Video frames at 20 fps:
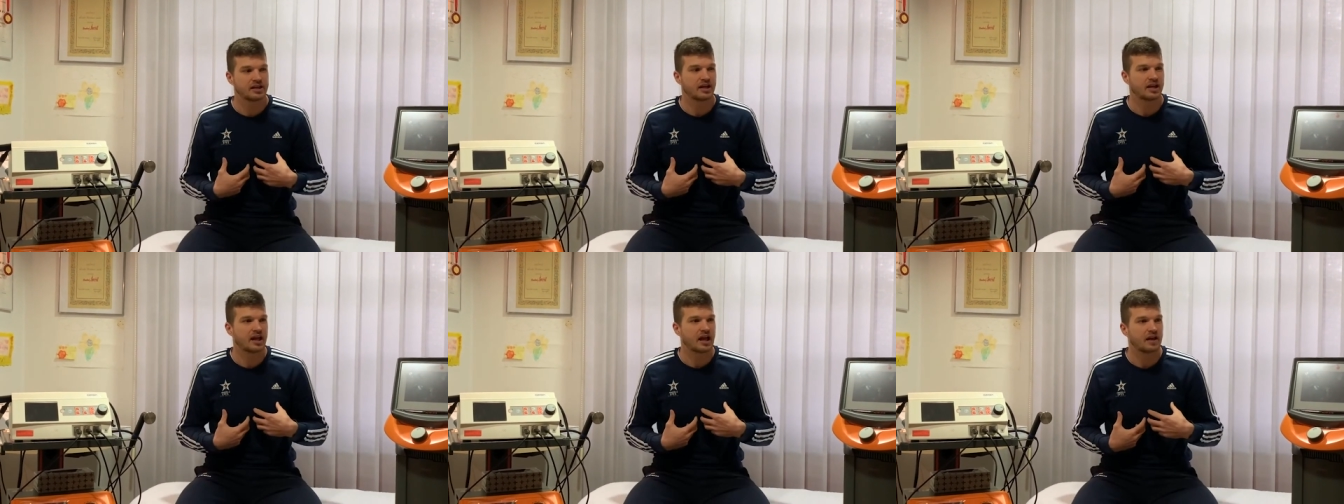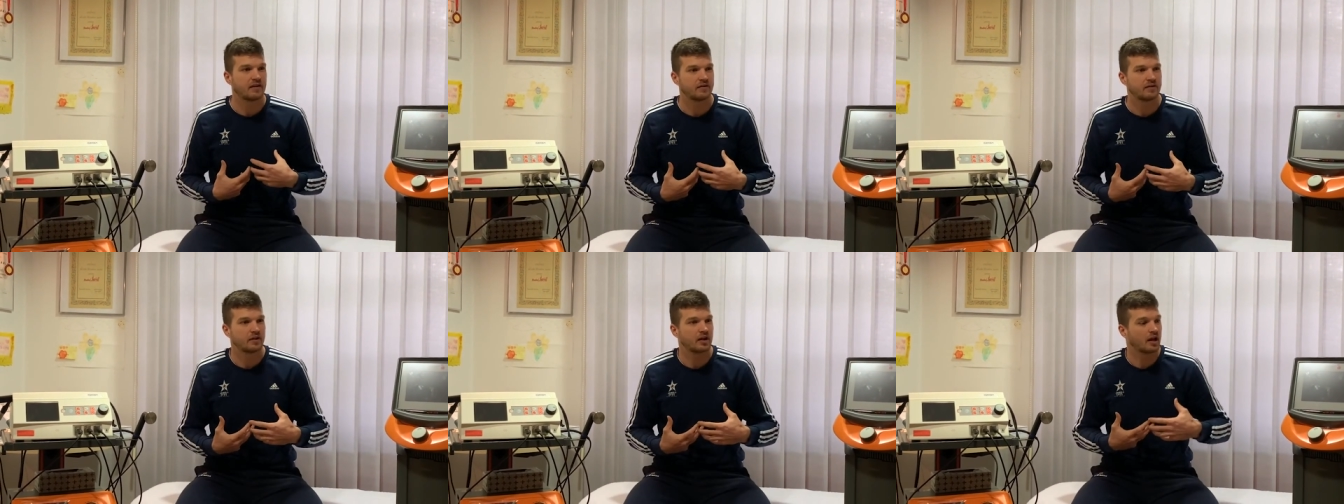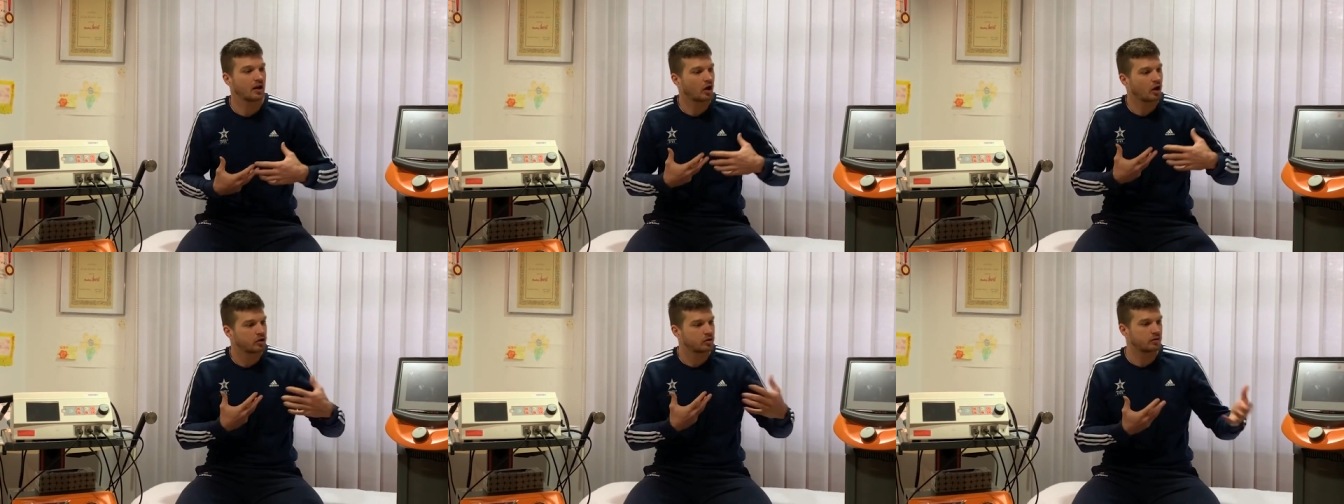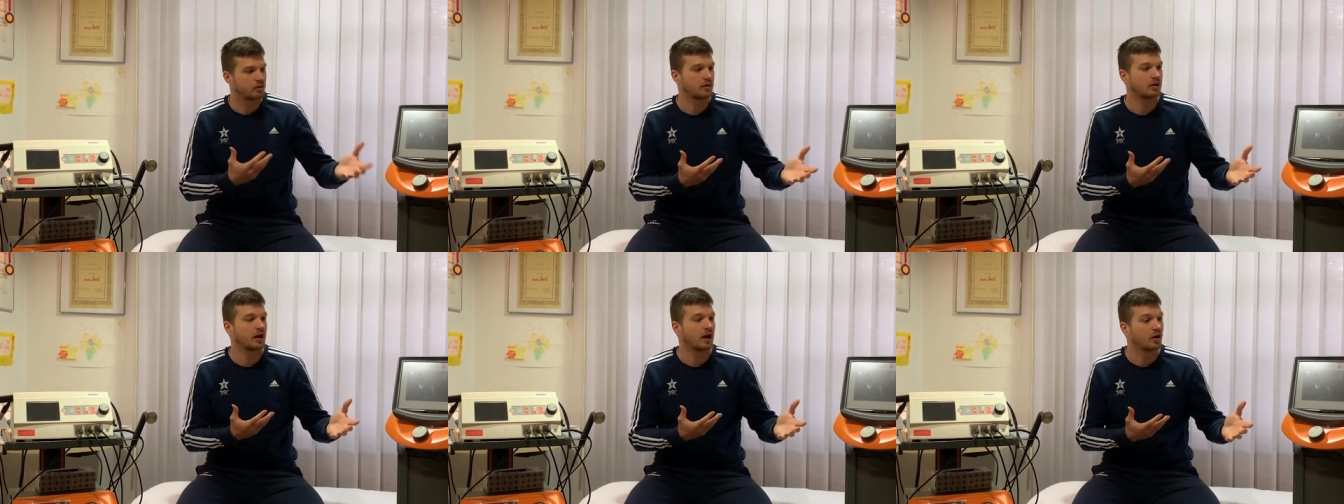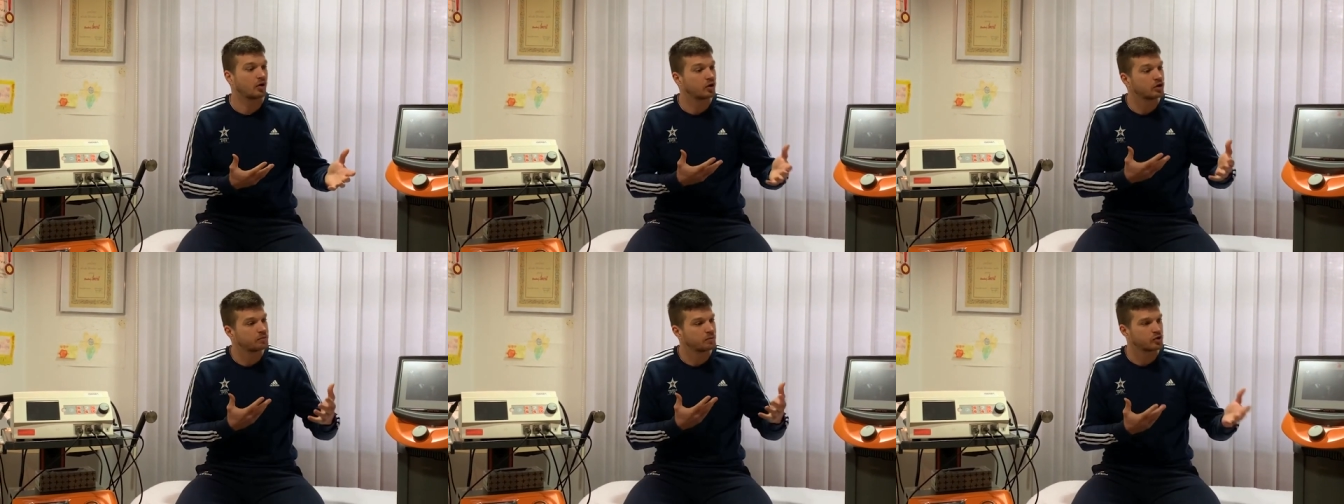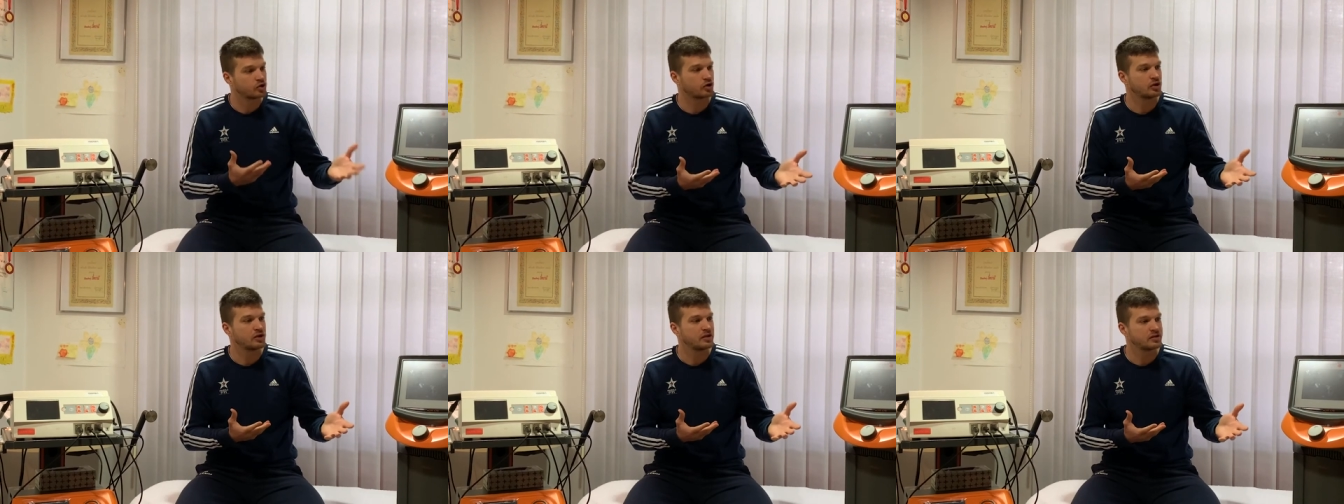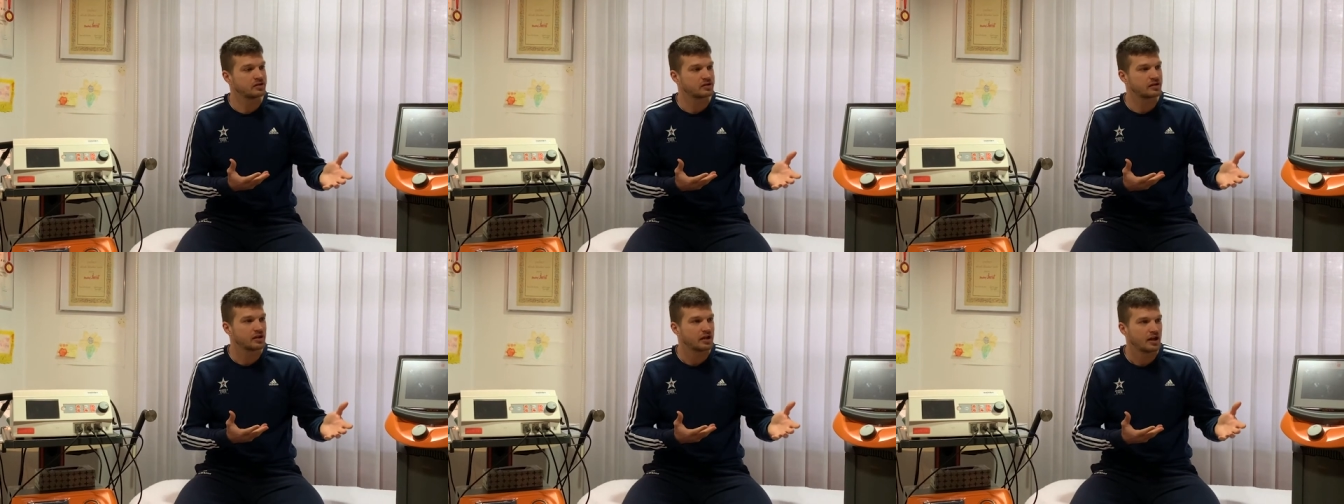I had a good
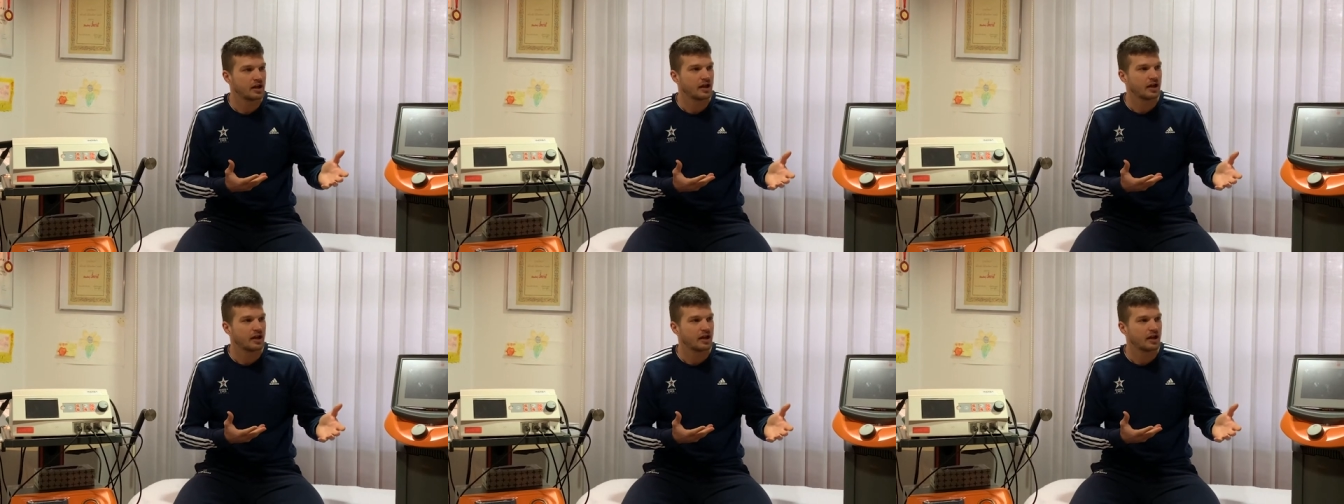machines,